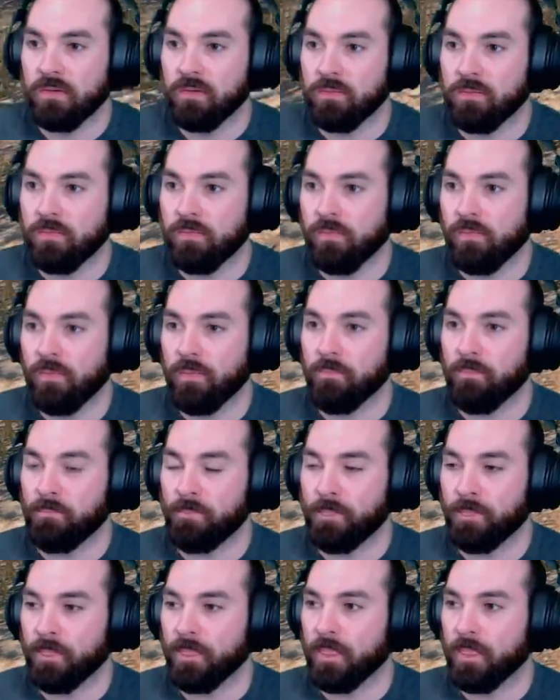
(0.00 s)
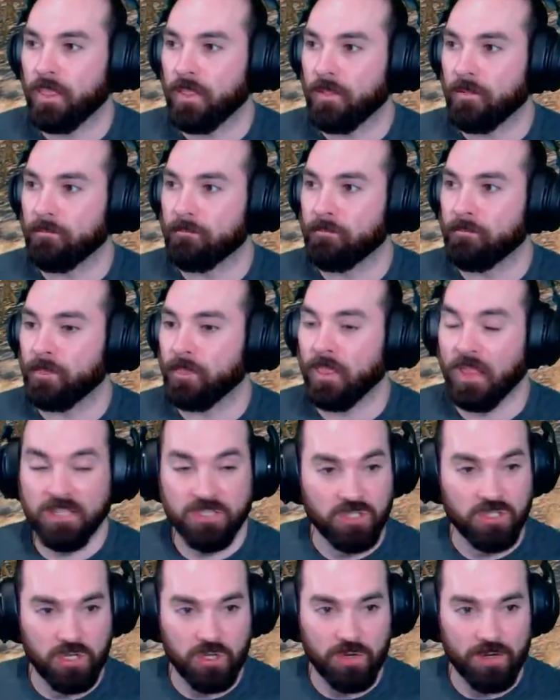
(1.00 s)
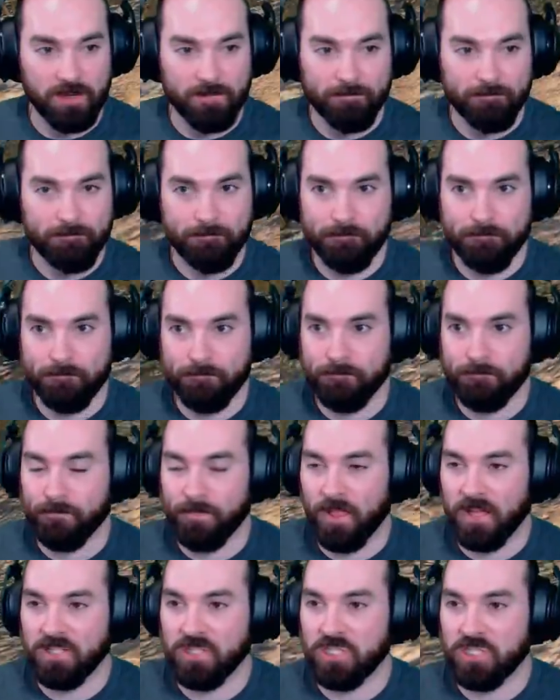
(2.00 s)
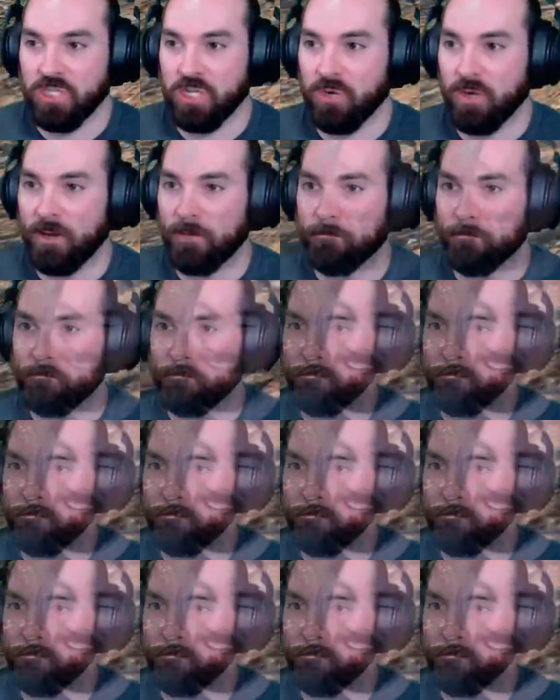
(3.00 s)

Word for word: go put some Let's iron in the forge. Let's do it. Shovel. Let's do it.